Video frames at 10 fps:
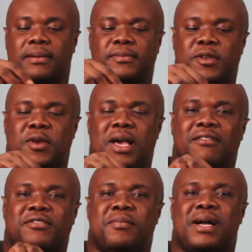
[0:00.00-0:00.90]
So you
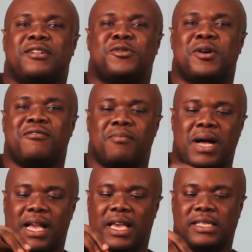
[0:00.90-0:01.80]
have the Mile 12
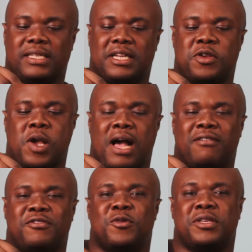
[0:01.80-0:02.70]
market and you
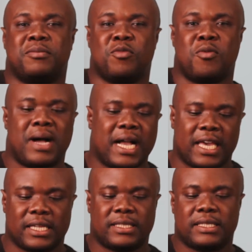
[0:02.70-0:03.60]
have the Oyingbo
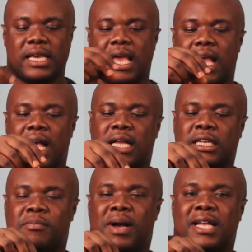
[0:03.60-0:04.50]
market. And
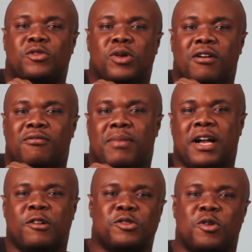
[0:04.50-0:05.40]
in Mile 12,
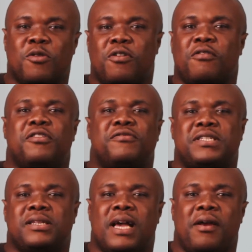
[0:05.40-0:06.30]
mangoes go for
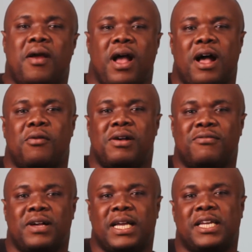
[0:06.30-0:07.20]
50 naira.
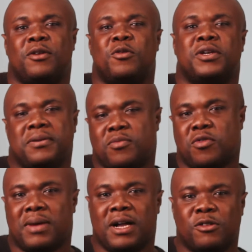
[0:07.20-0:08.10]
However, in
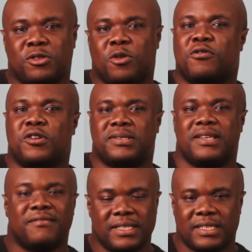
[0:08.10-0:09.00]
Oyingbo, mangoes go for
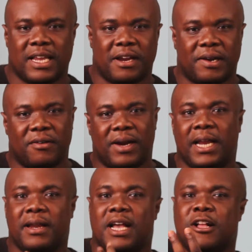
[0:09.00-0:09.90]
70 naira,
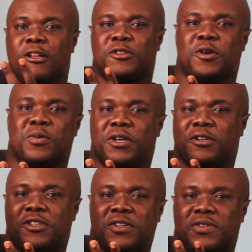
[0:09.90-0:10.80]
right? So we
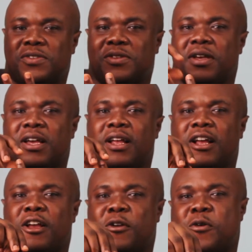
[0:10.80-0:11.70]
could just
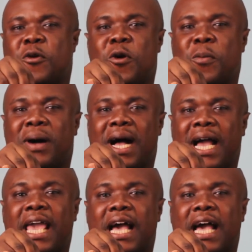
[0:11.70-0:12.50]
go buy